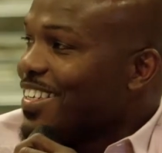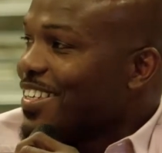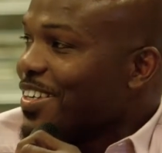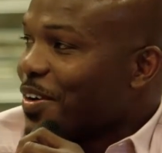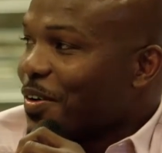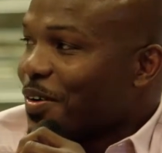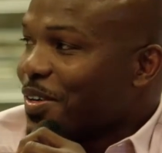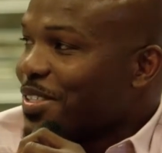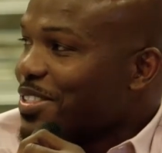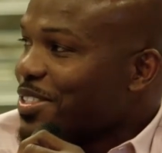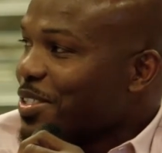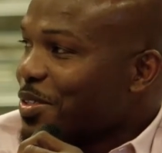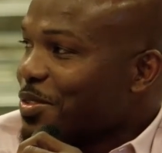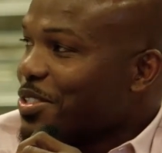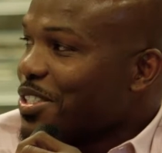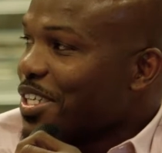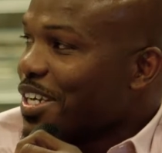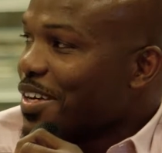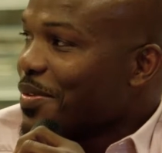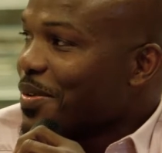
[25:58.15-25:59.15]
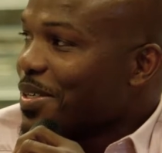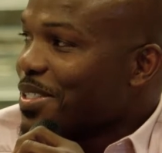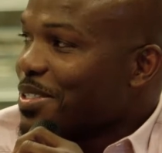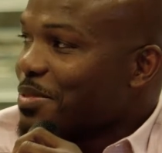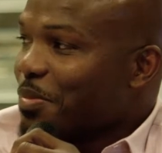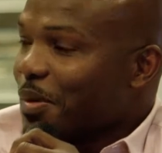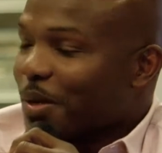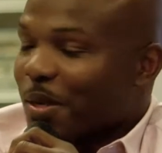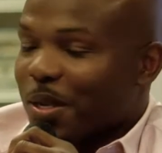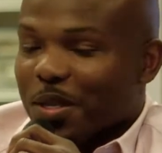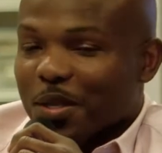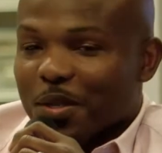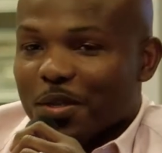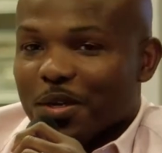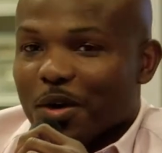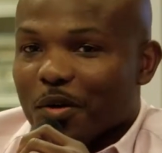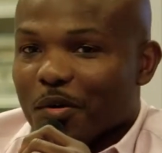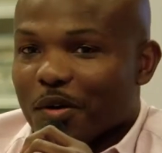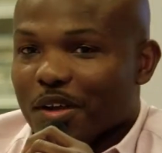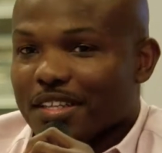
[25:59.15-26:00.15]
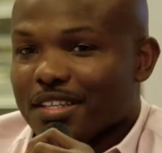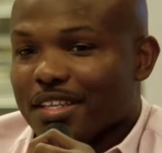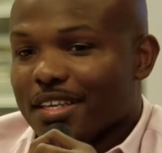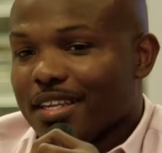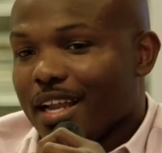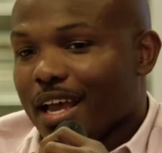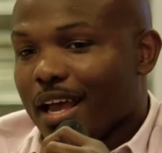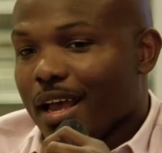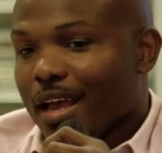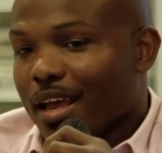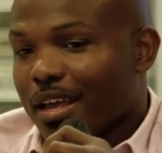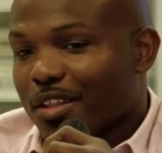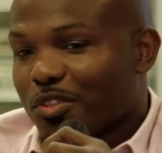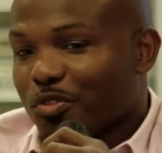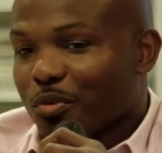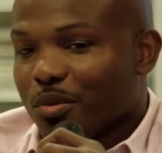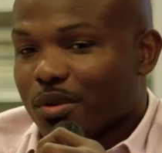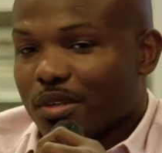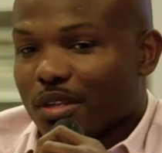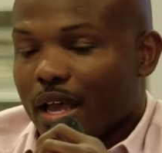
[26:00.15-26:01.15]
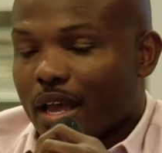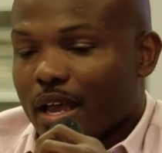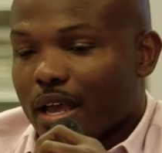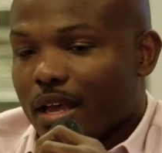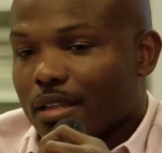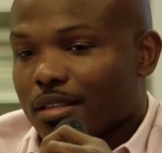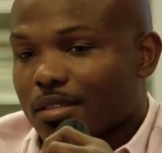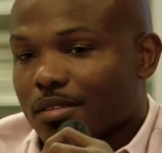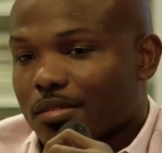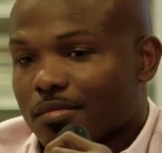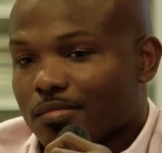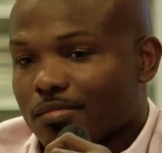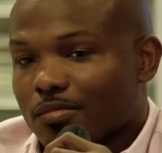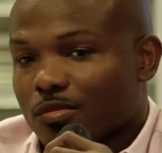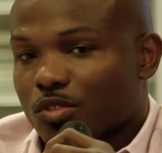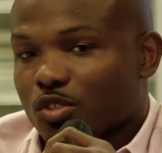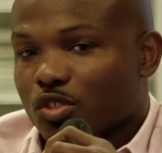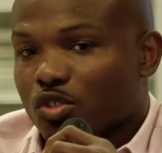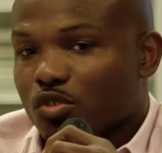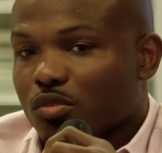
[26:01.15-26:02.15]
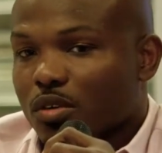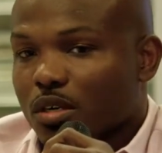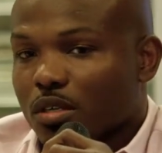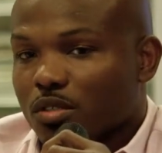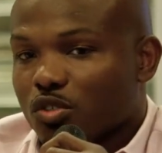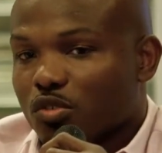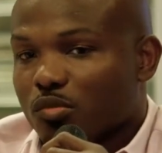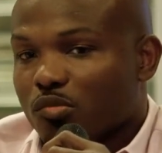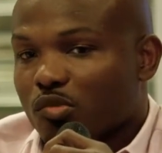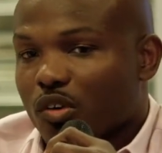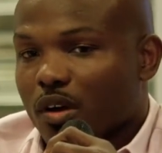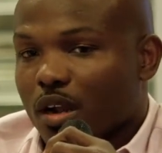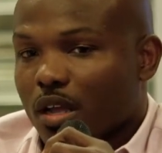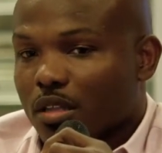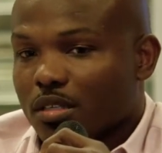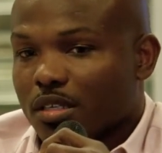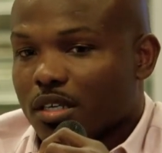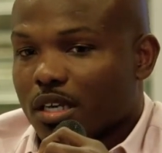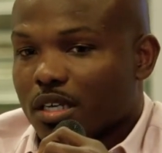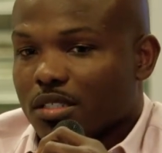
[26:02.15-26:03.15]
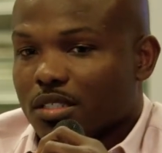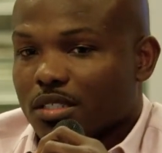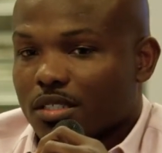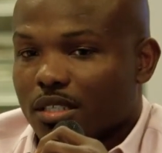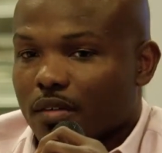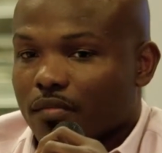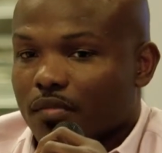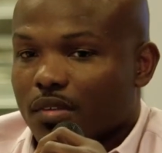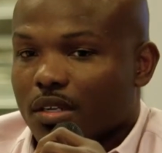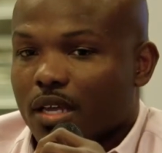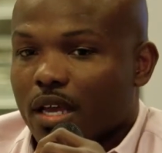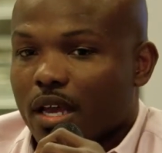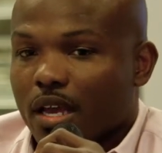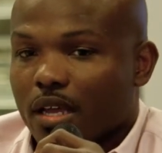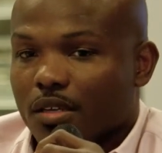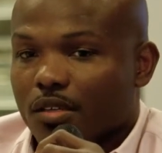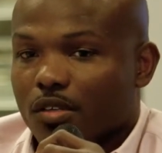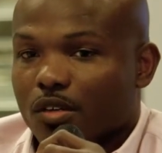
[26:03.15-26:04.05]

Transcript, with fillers: You know, he's so generous. But you know, and then I had three, I had two, uh, two more altercations after that.